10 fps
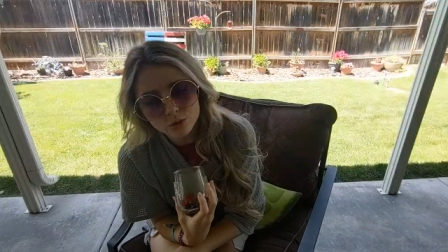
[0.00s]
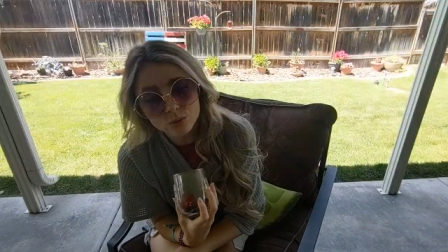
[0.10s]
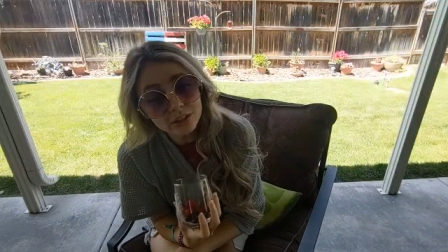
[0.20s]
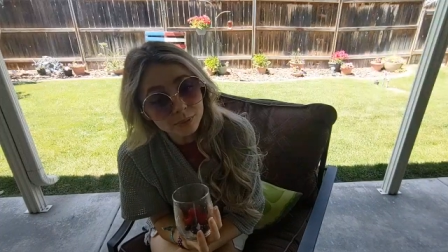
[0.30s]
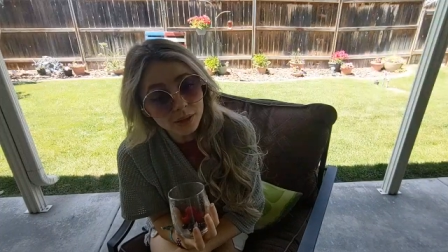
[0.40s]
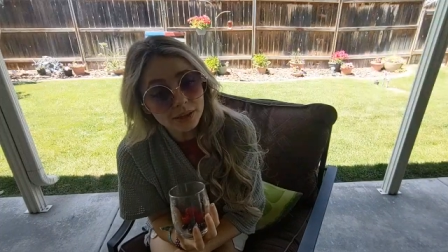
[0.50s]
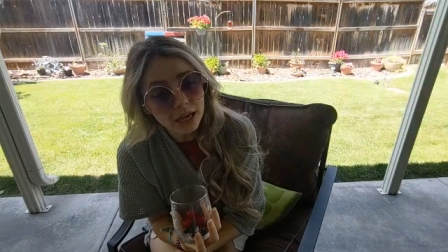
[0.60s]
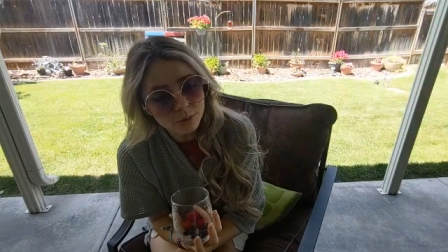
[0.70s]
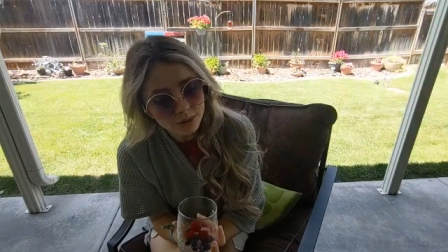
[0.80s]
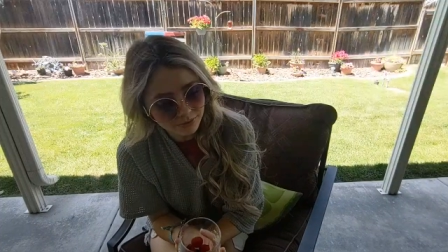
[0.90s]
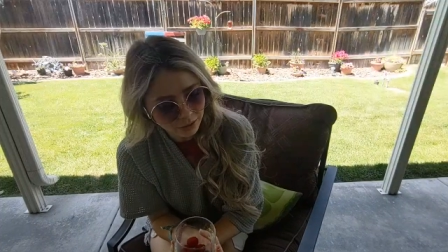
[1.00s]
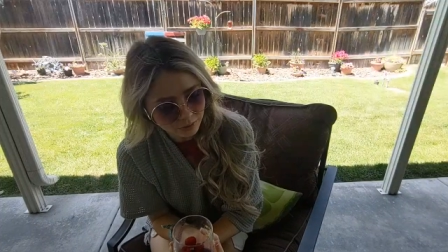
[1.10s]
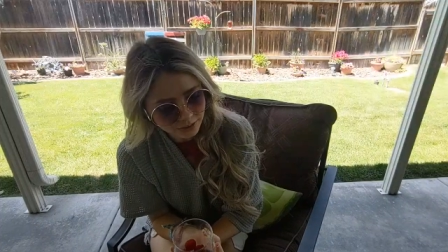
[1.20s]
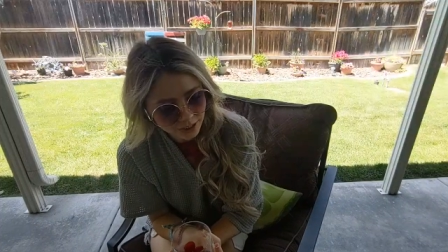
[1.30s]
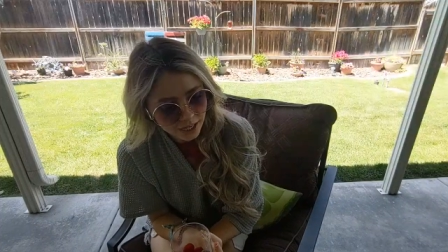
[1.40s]
that goes really, really loud with the
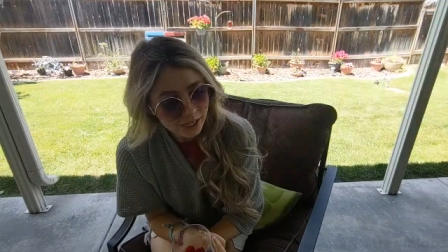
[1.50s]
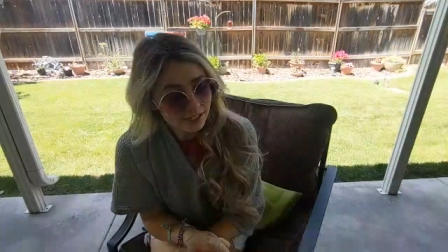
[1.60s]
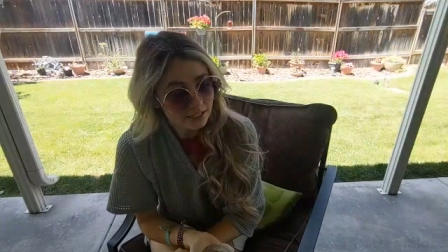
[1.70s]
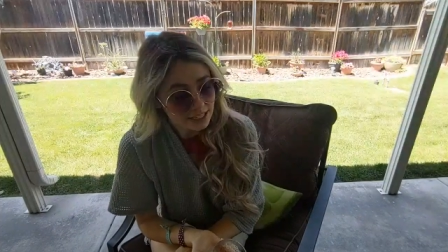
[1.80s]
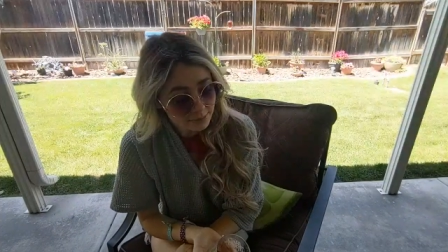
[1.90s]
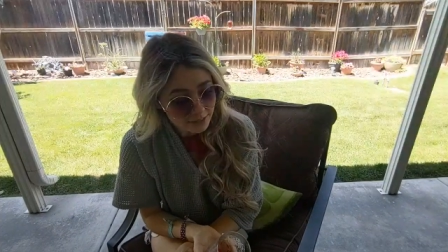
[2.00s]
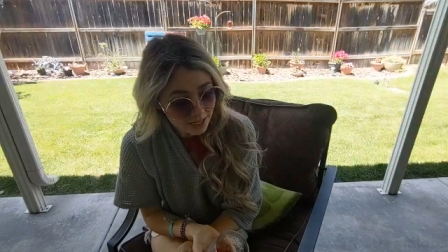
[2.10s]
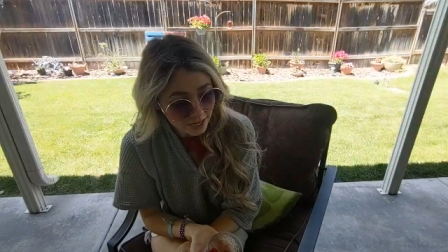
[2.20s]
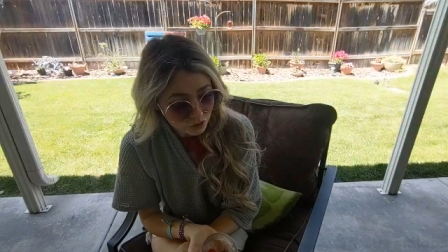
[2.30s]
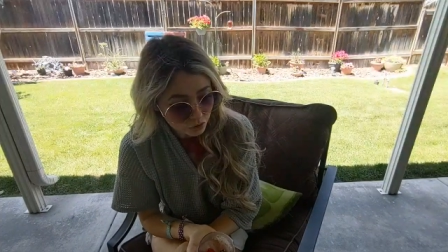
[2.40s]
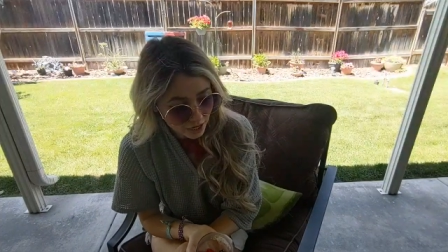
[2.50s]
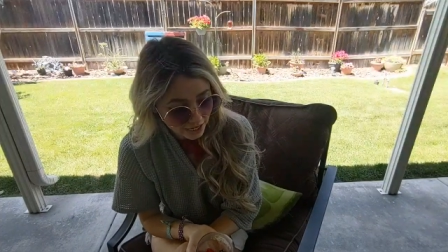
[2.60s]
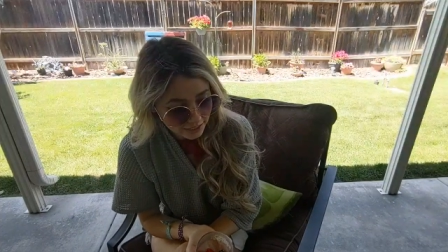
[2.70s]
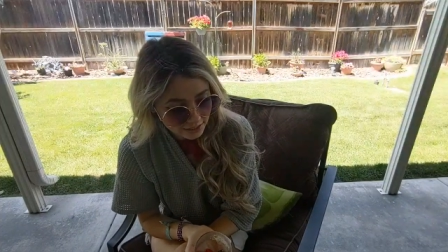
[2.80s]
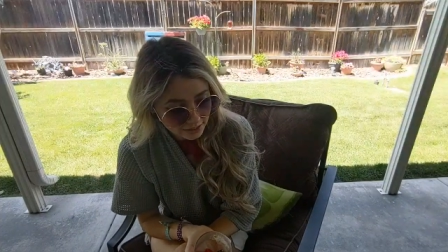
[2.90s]
fountain. DMCA
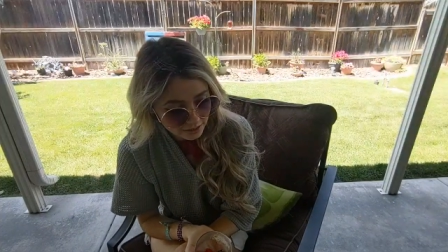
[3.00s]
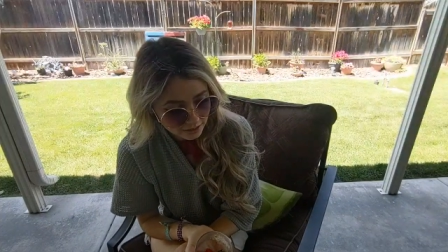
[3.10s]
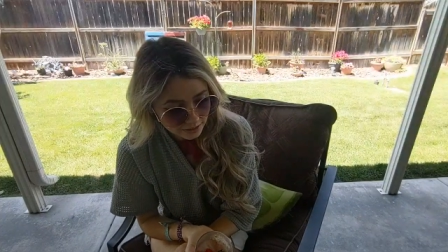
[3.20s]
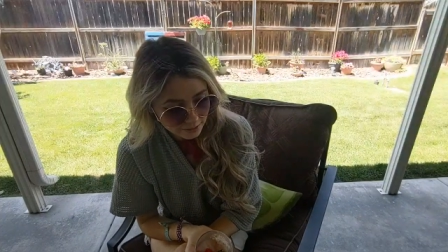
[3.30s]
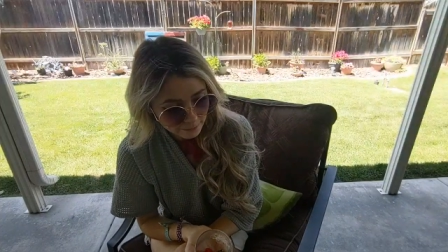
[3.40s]
strikes.